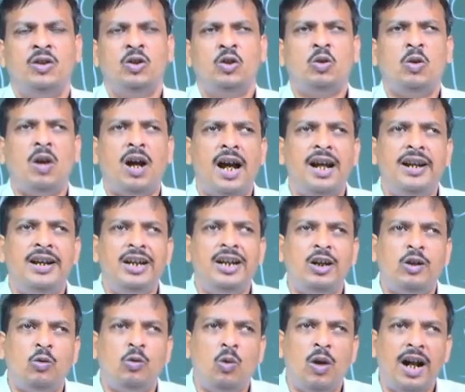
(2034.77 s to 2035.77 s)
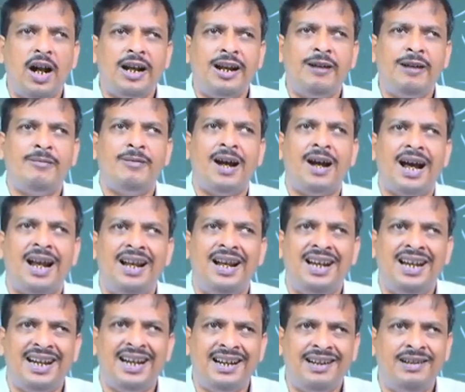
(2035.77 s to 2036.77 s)
So, I required a
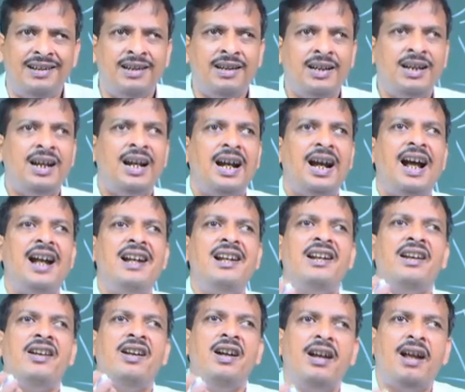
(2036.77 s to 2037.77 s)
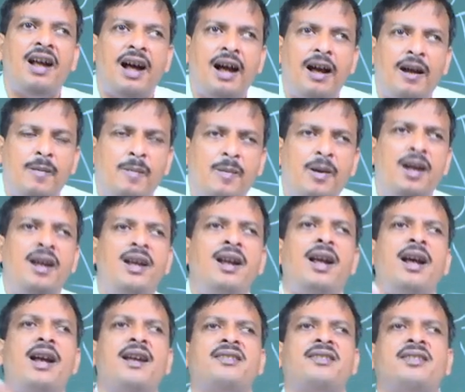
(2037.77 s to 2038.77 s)
valid and reliable
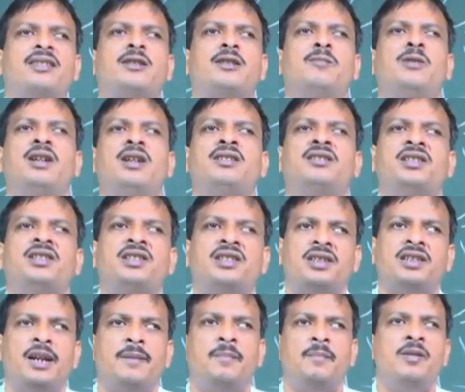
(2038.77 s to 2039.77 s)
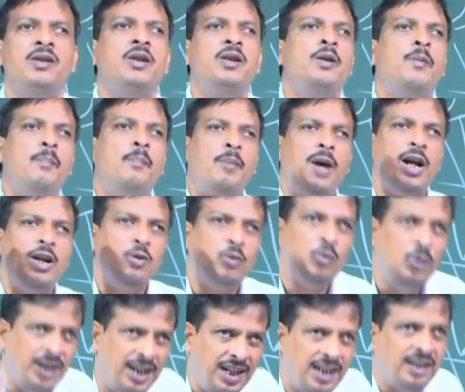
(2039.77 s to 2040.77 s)
assessment system by
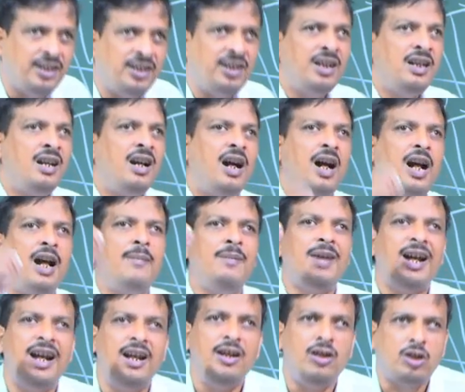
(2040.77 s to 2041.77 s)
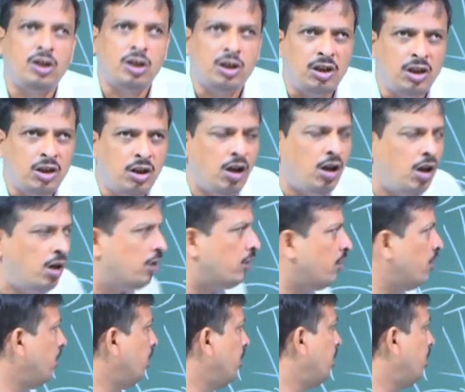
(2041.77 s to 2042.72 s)
which I am ensure